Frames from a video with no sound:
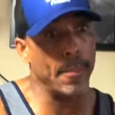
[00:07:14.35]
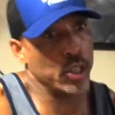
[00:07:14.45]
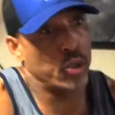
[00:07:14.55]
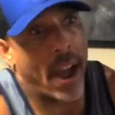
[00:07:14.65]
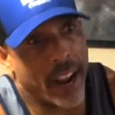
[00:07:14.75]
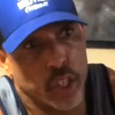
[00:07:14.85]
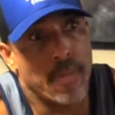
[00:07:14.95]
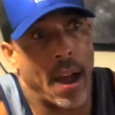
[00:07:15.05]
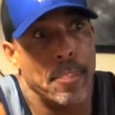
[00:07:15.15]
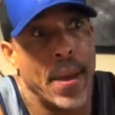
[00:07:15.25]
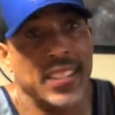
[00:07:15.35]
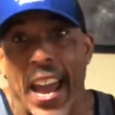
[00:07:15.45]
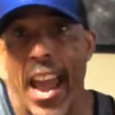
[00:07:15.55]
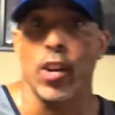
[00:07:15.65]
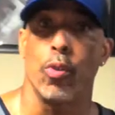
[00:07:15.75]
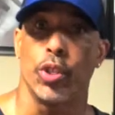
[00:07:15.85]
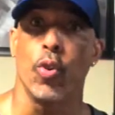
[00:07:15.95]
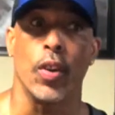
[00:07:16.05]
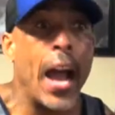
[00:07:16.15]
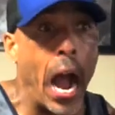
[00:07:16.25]
gonna try and do my best, ain't gonna do
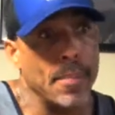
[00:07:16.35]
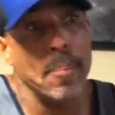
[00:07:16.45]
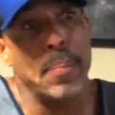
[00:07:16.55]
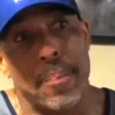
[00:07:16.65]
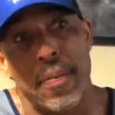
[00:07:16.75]
it. I'm gonna be